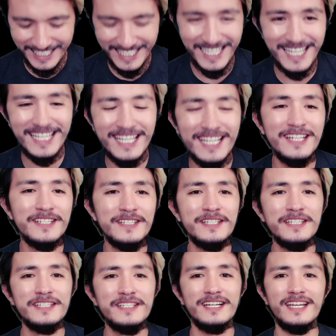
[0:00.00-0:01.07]

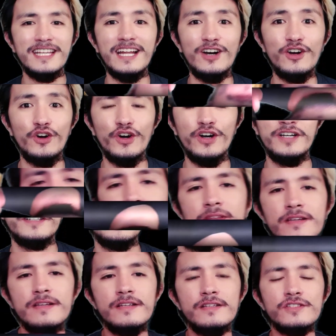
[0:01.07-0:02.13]
Ay nako.
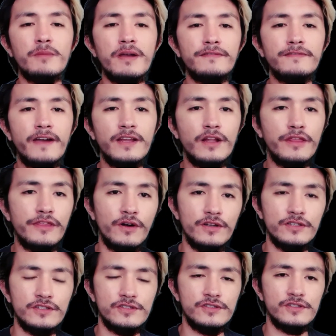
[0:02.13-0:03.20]
So my final
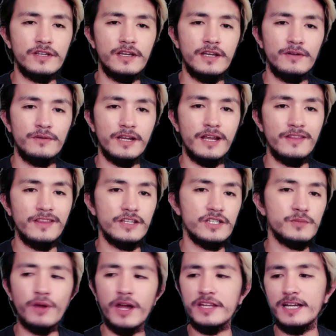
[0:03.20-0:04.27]
thoughts regarding this
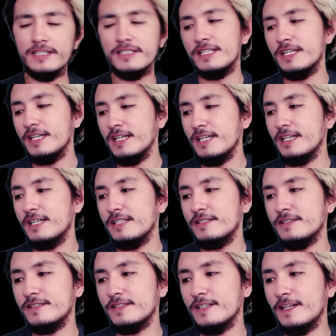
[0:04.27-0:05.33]
product
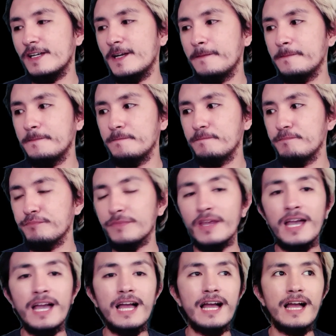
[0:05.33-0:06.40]
is
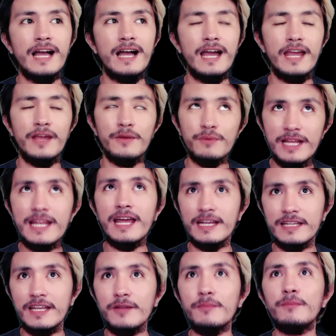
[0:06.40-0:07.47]
I really liked
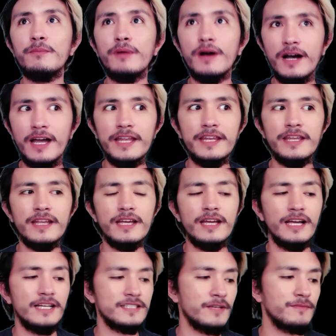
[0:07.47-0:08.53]
it, but
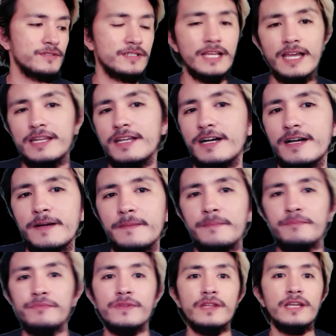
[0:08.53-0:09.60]
as I've said,
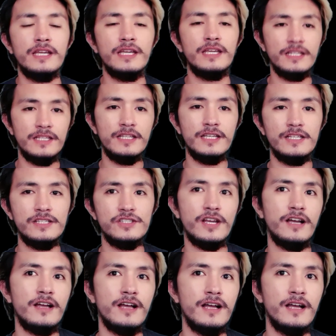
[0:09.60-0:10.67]
hindi
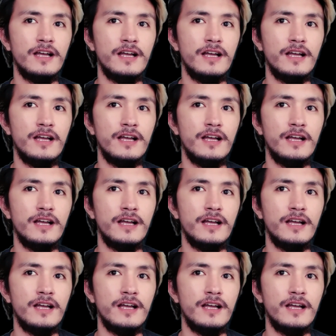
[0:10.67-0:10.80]
siya